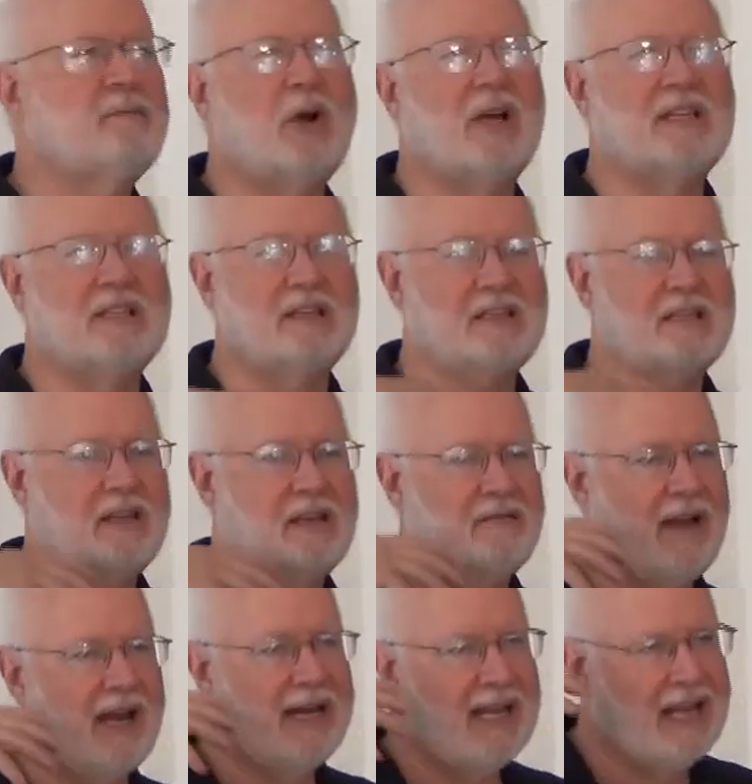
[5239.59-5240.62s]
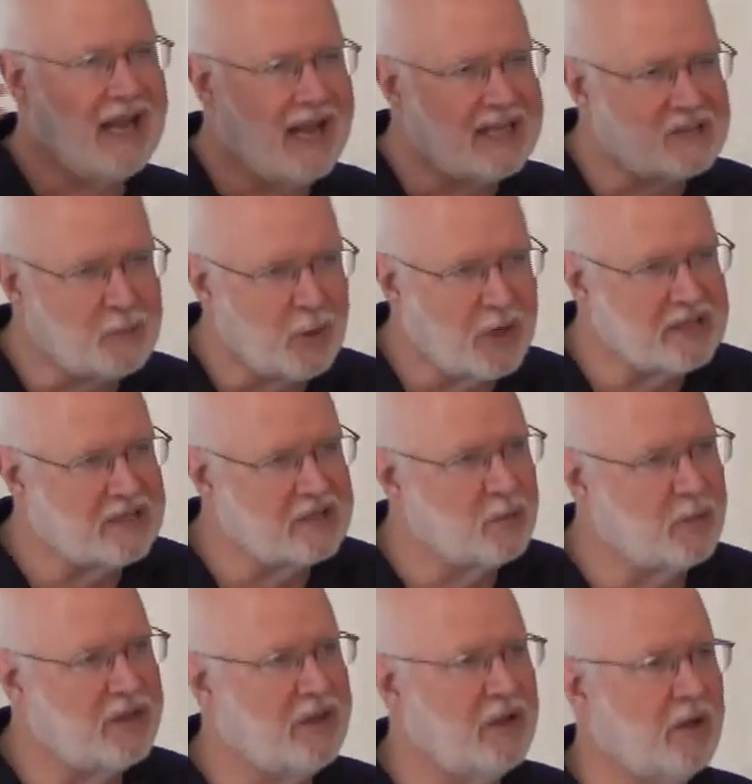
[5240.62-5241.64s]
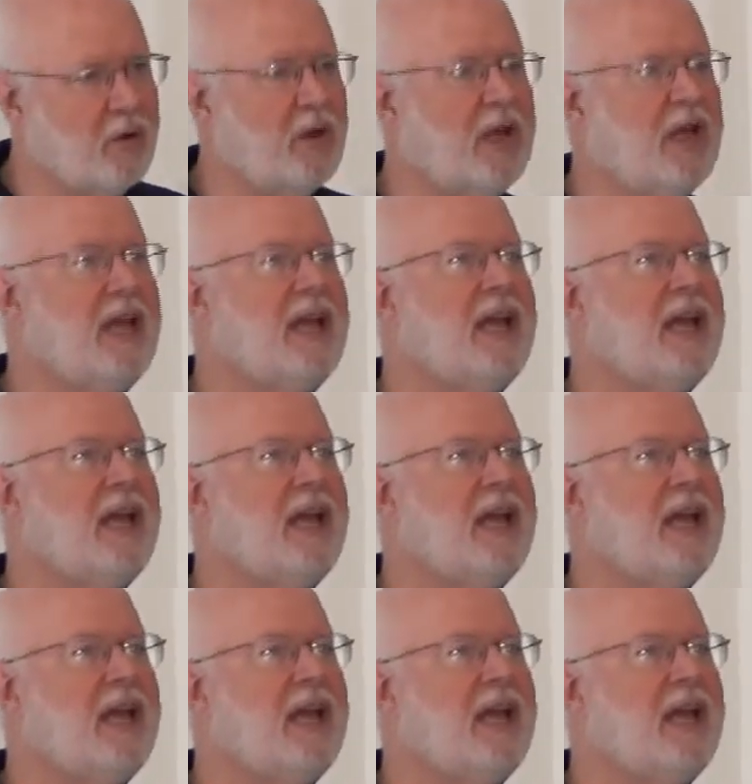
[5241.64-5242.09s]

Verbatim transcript: presence, inviting God's presence with you.